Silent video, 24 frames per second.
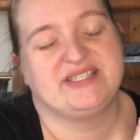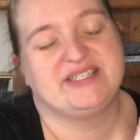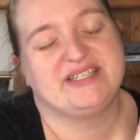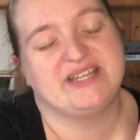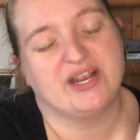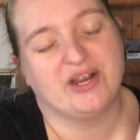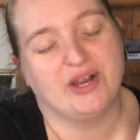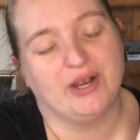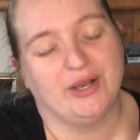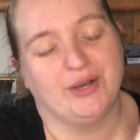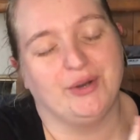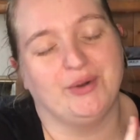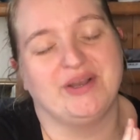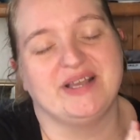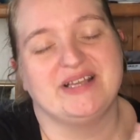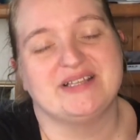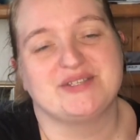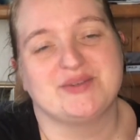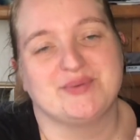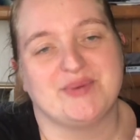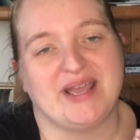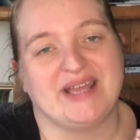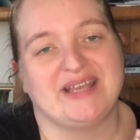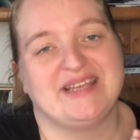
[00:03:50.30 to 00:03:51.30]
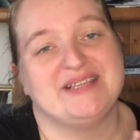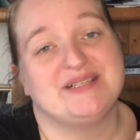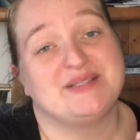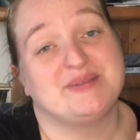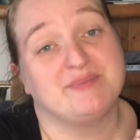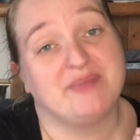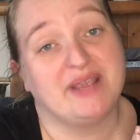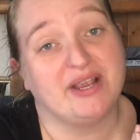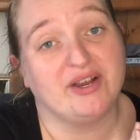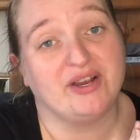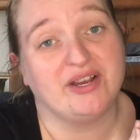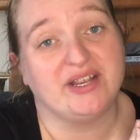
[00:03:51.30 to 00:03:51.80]
Darrow is a red. He's
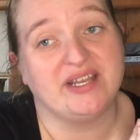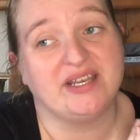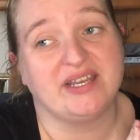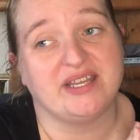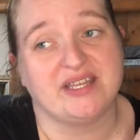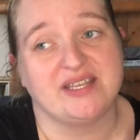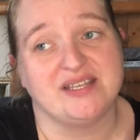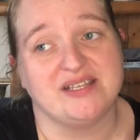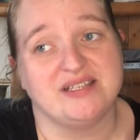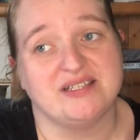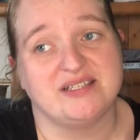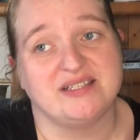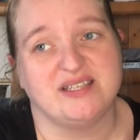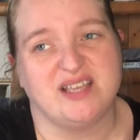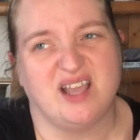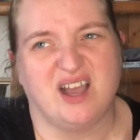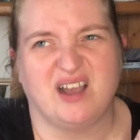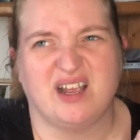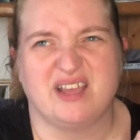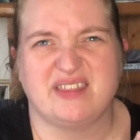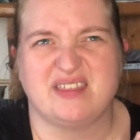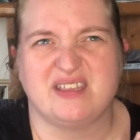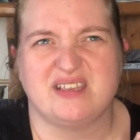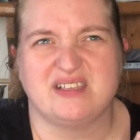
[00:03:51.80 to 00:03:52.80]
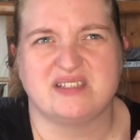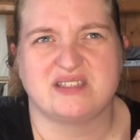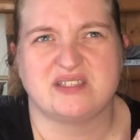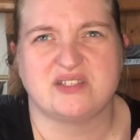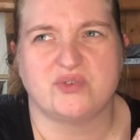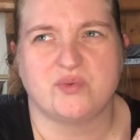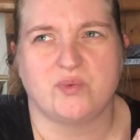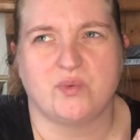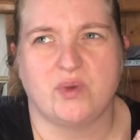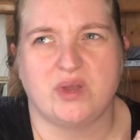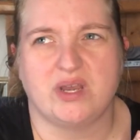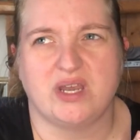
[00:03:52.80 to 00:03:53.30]
married. He's young. I think he's
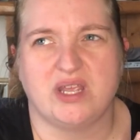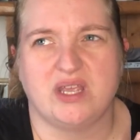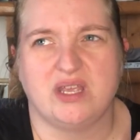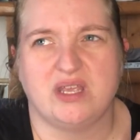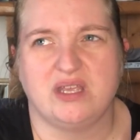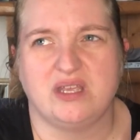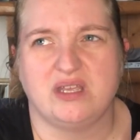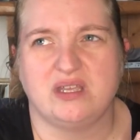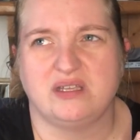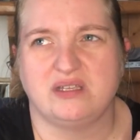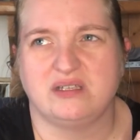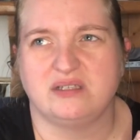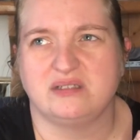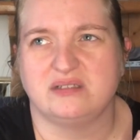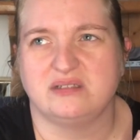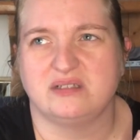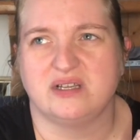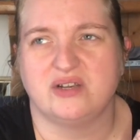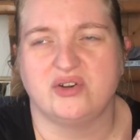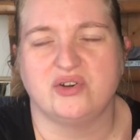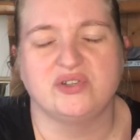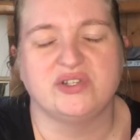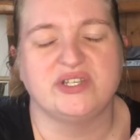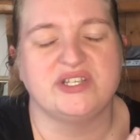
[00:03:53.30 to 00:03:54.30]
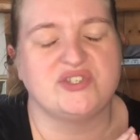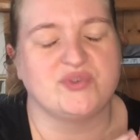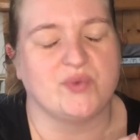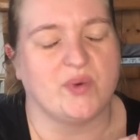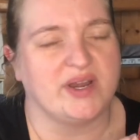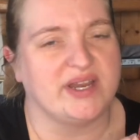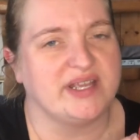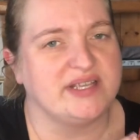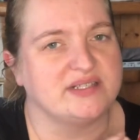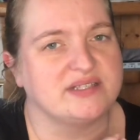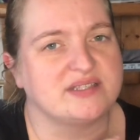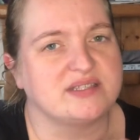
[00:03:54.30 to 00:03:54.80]
20, early
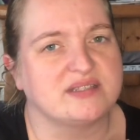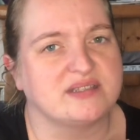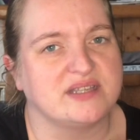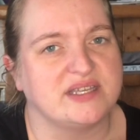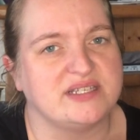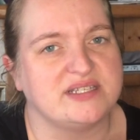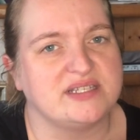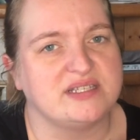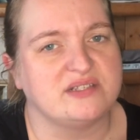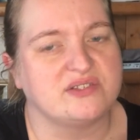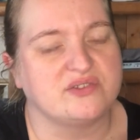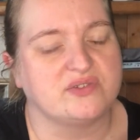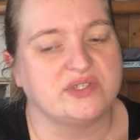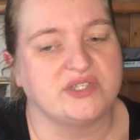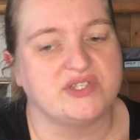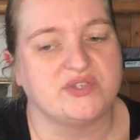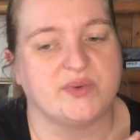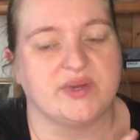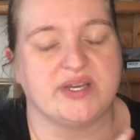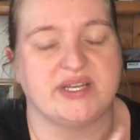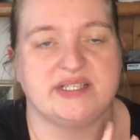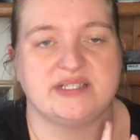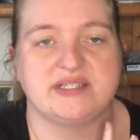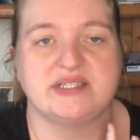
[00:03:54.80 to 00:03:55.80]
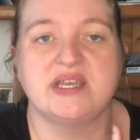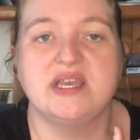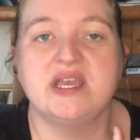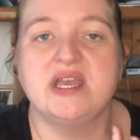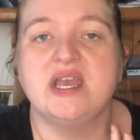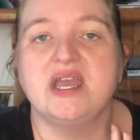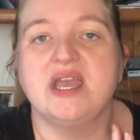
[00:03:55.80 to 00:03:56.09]
20s, late teens, early 20s.